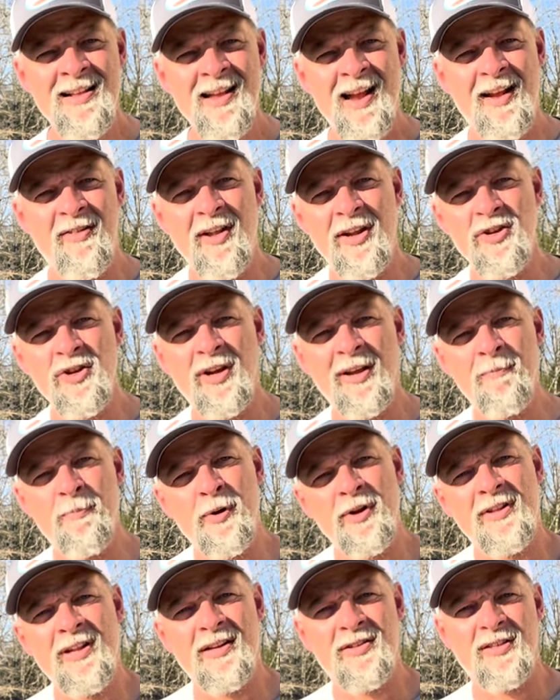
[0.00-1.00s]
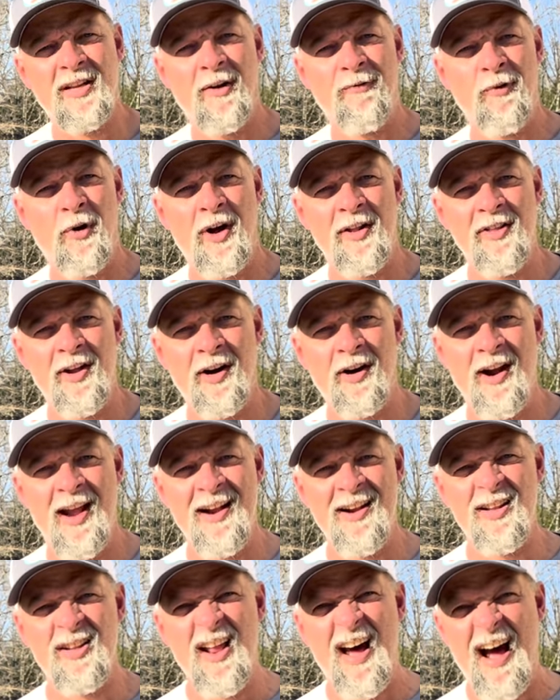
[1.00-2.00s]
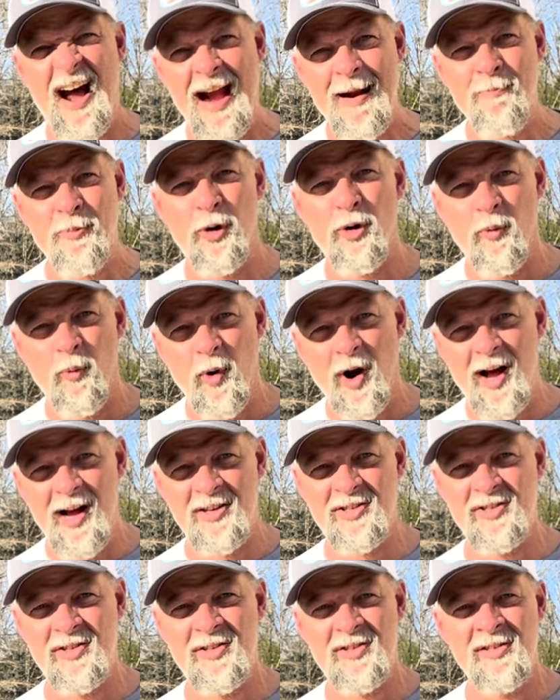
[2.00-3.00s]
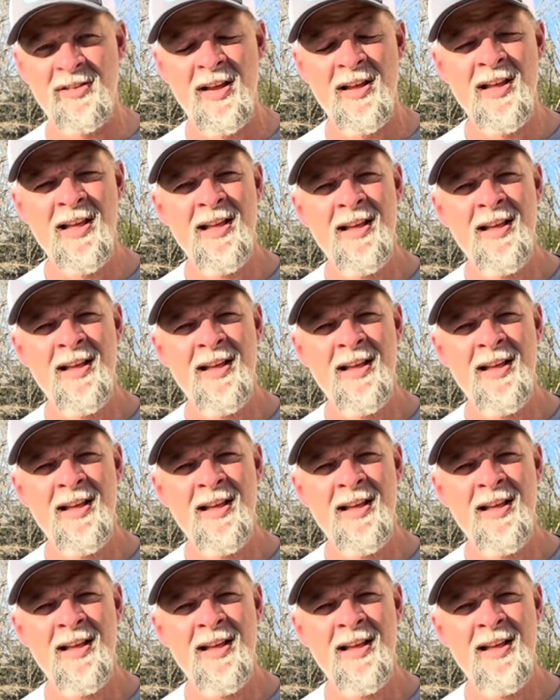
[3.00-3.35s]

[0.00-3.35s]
and then you can put that stuff on there, and it hyper rusts.